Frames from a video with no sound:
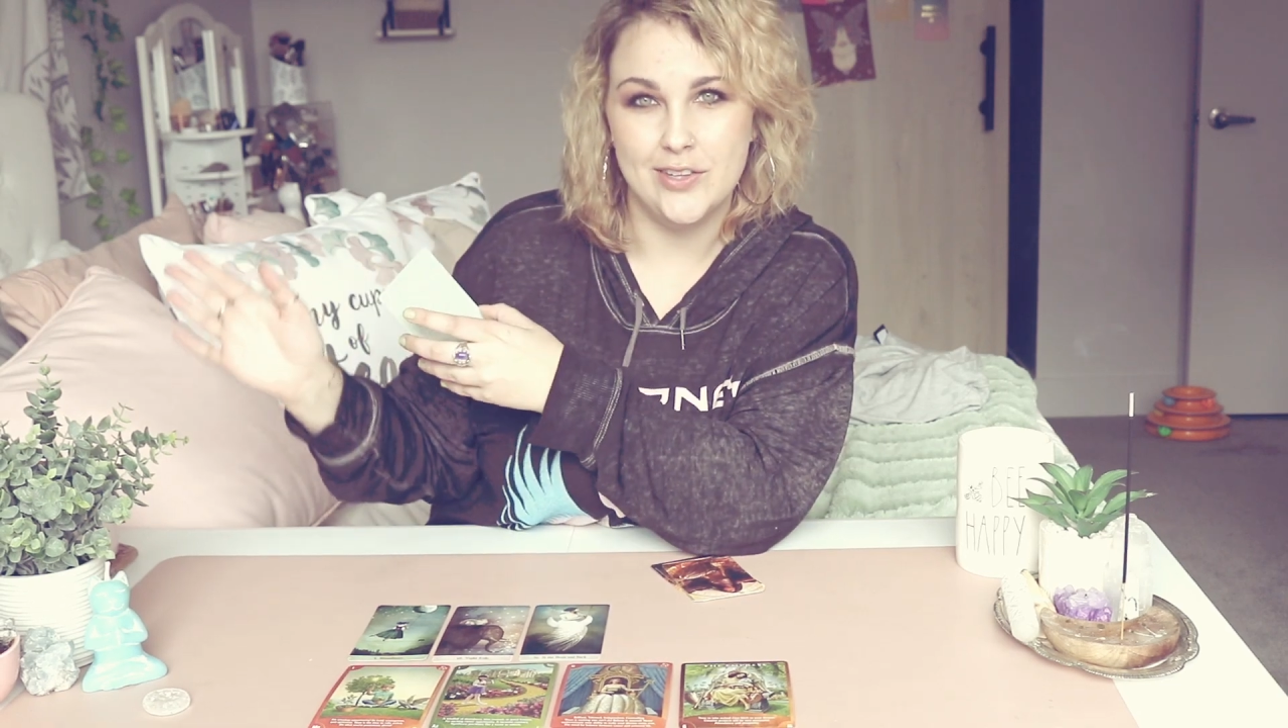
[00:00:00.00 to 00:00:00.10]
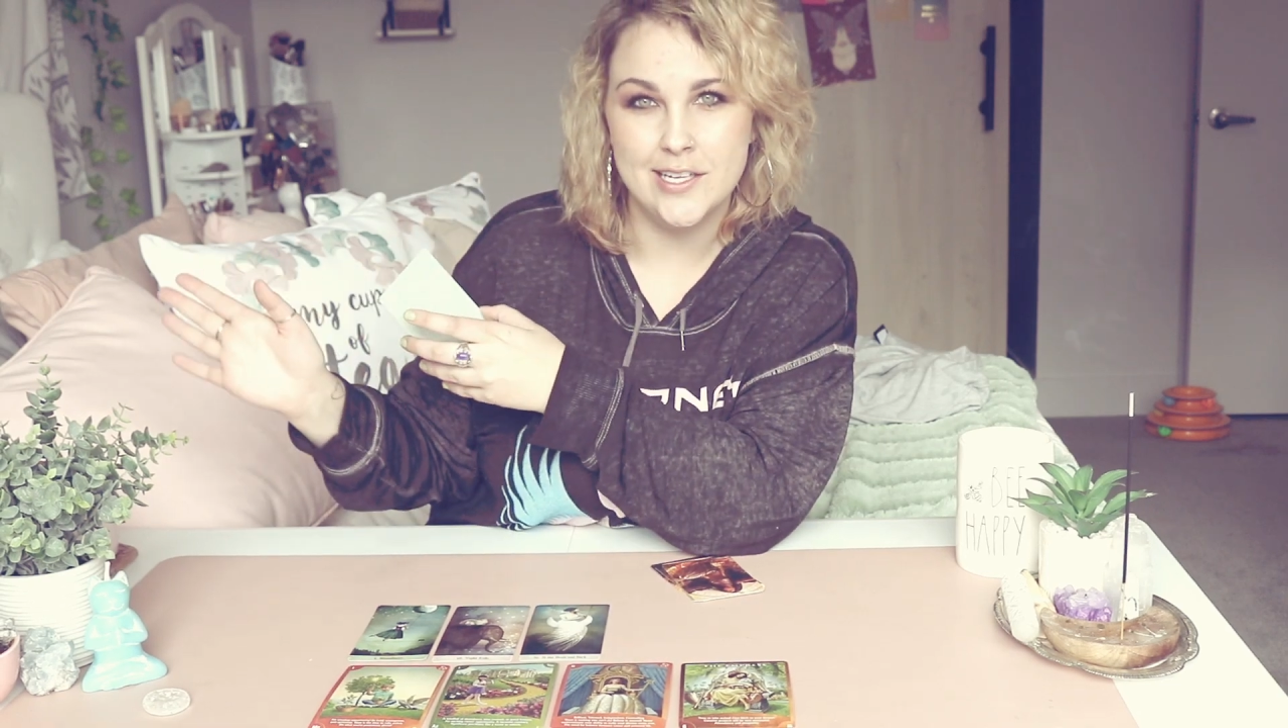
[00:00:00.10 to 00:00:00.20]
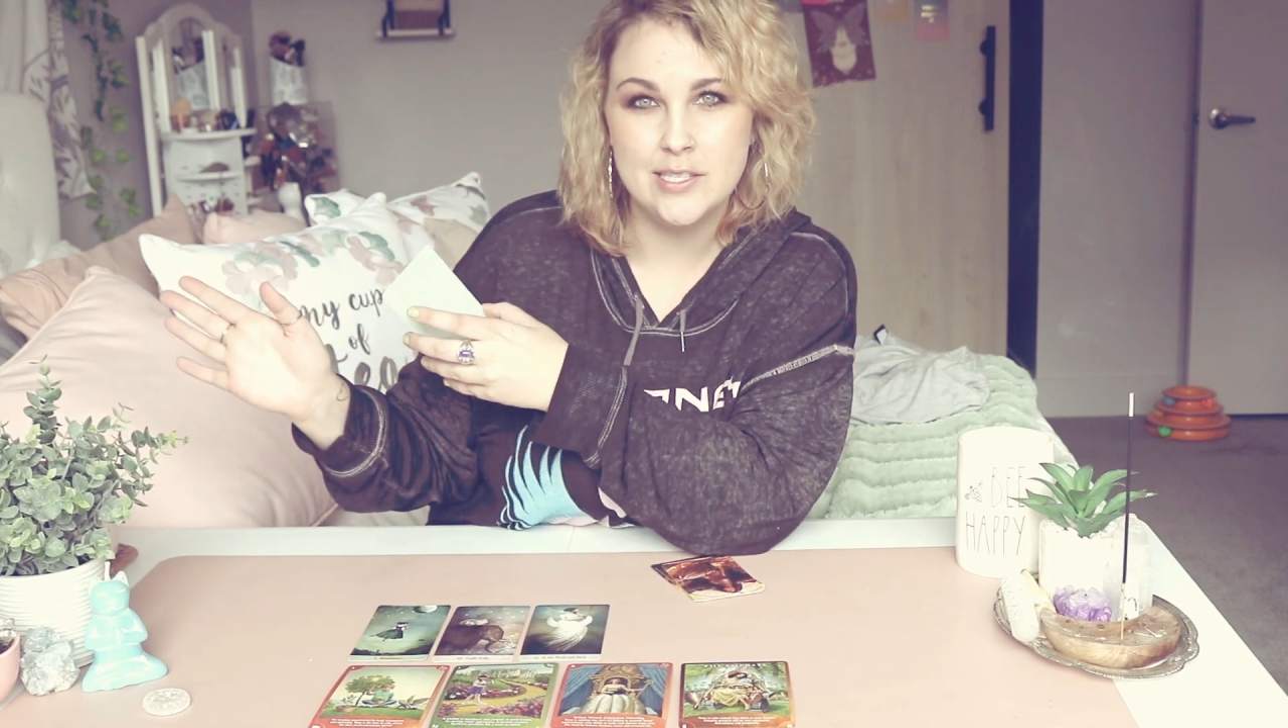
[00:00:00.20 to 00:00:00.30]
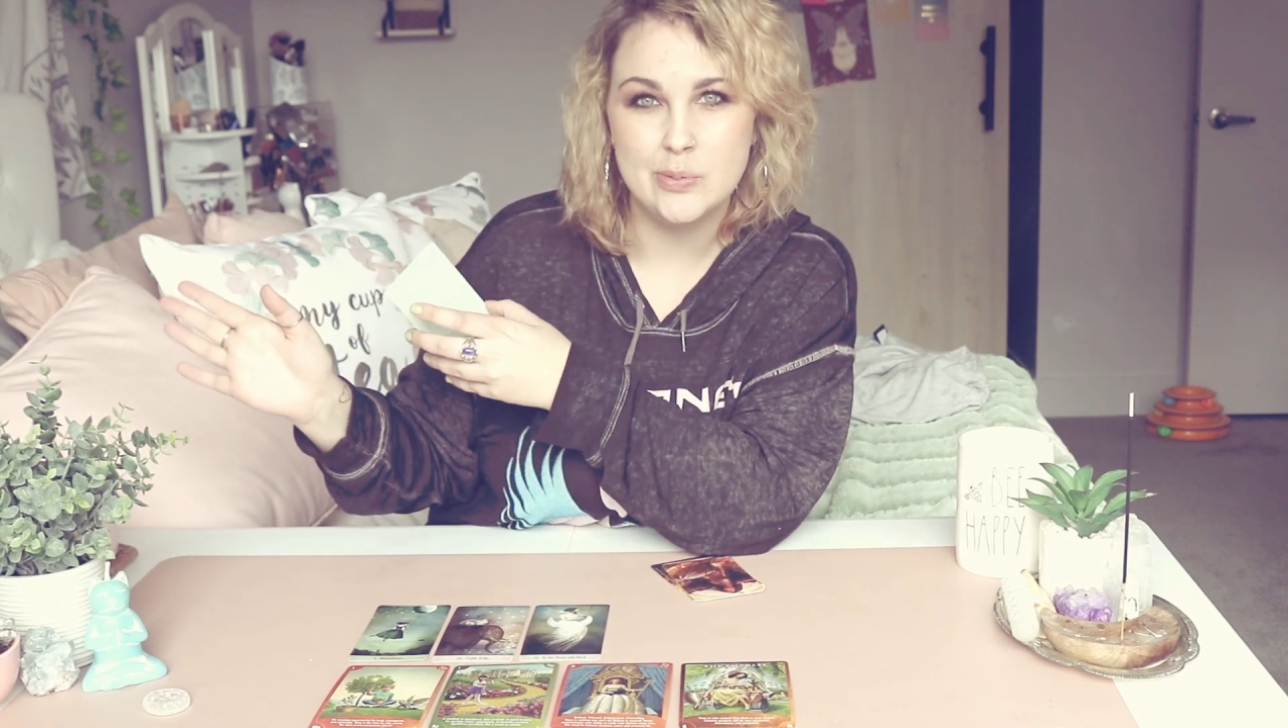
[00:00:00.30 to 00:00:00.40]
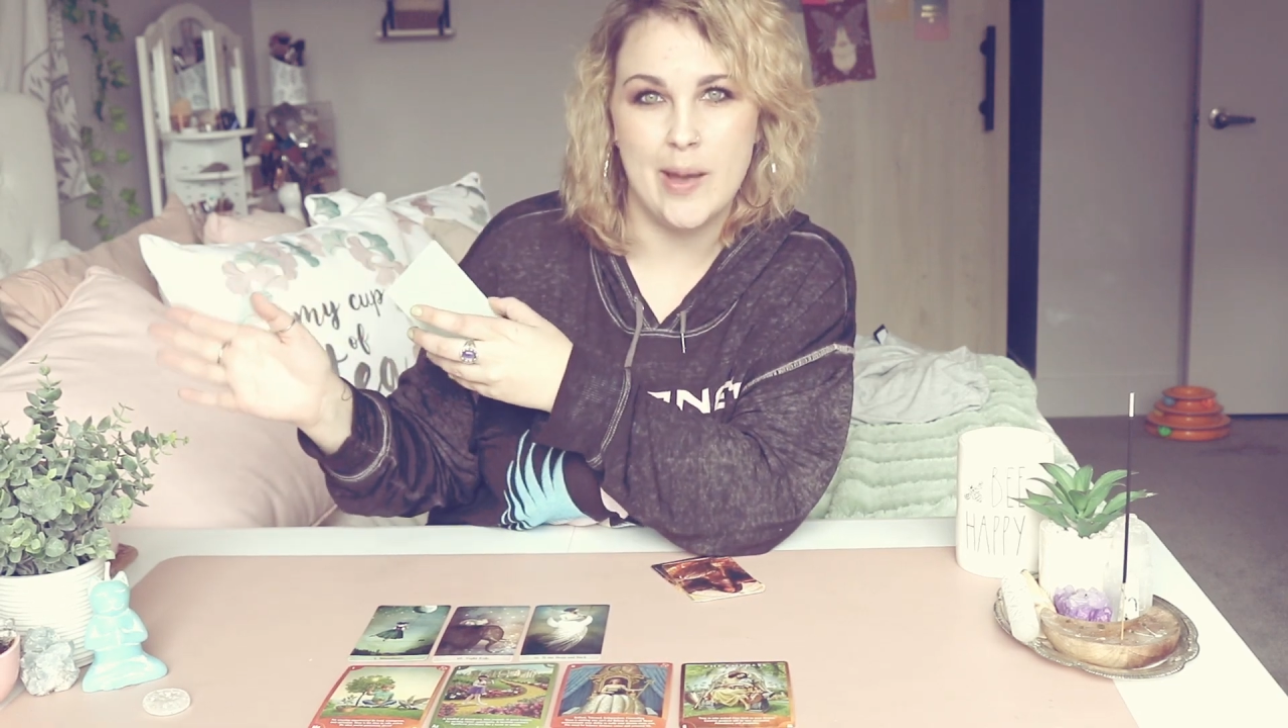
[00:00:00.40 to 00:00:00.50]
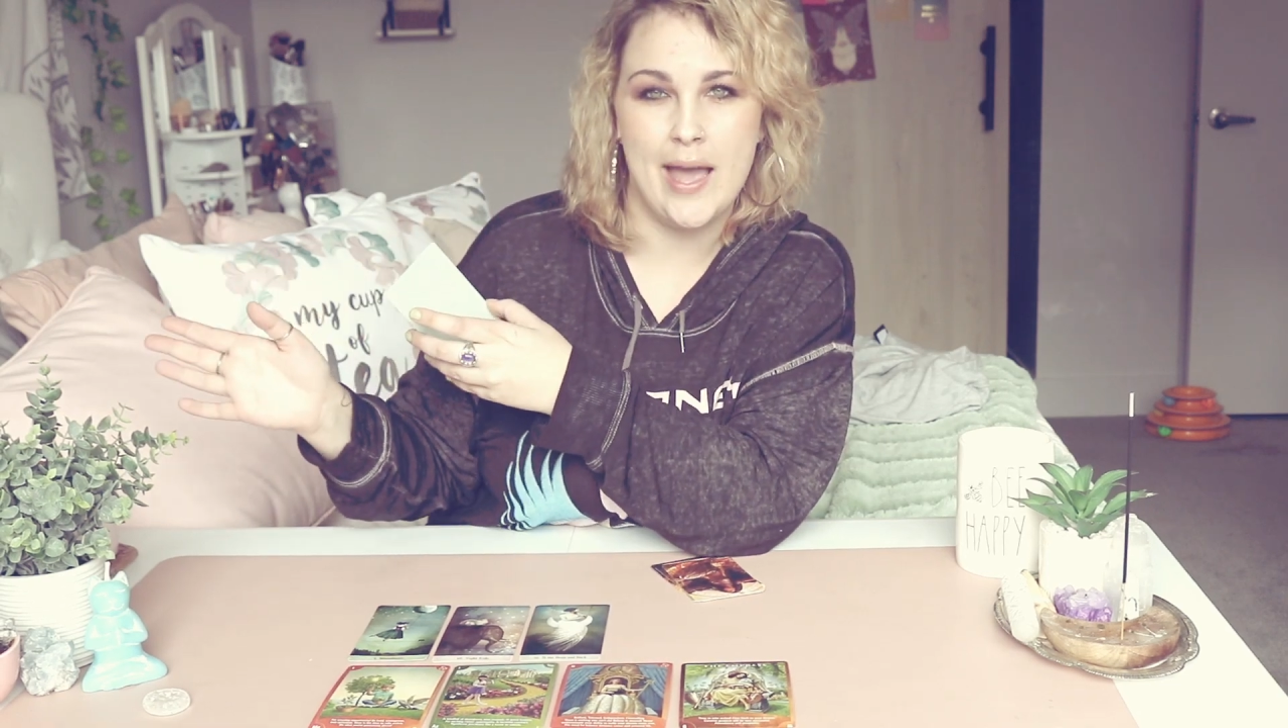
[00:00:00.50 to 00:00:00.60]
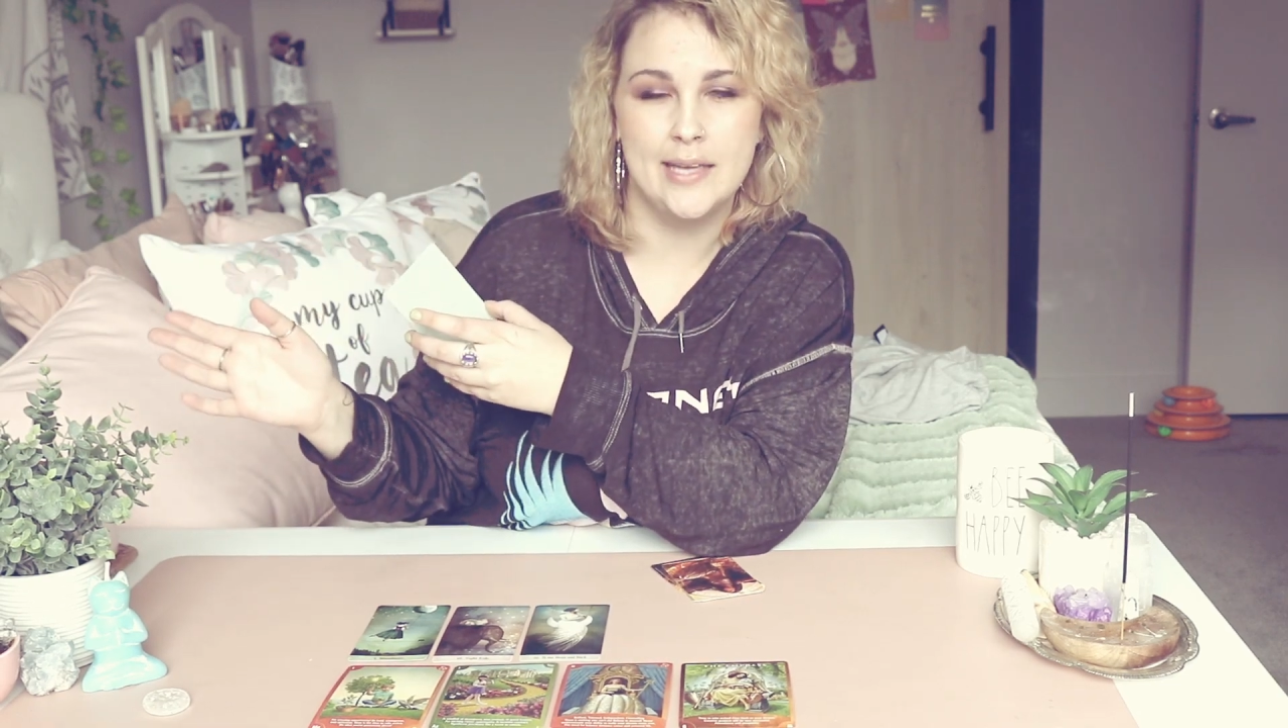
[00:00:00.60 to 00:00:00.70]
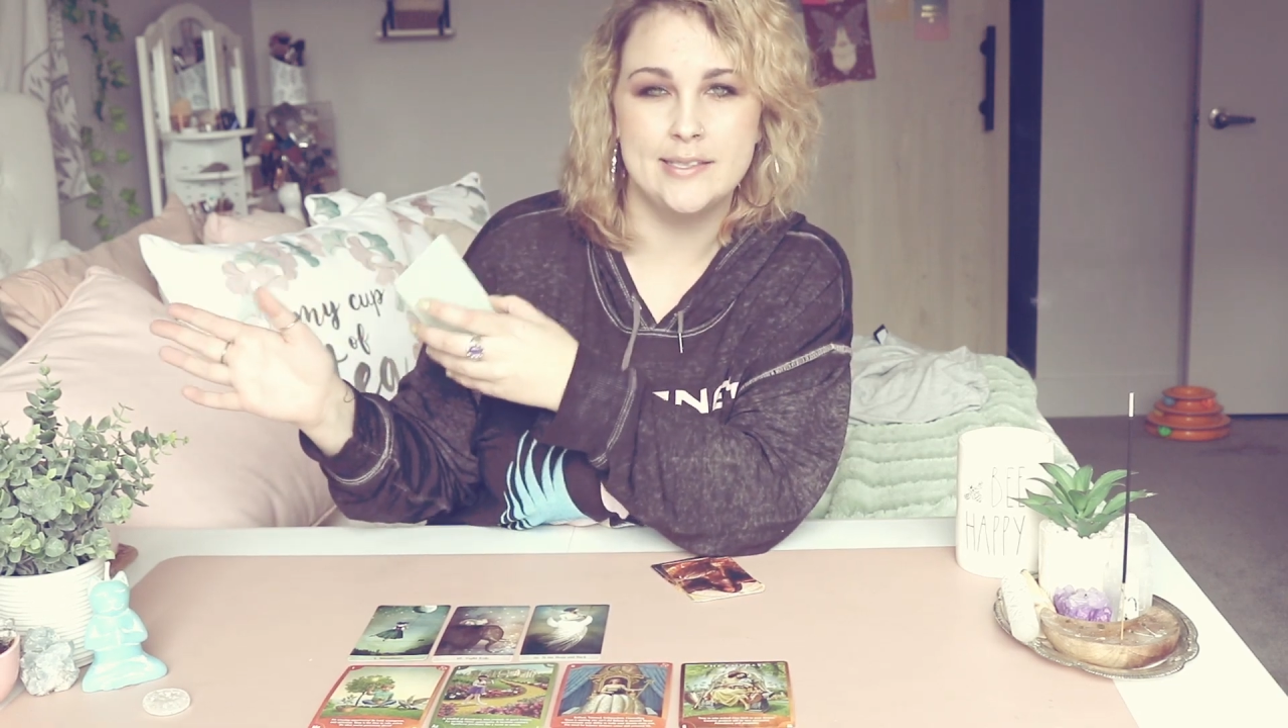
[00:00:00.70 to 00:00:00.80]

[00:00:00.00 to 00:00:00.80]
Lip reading: this way,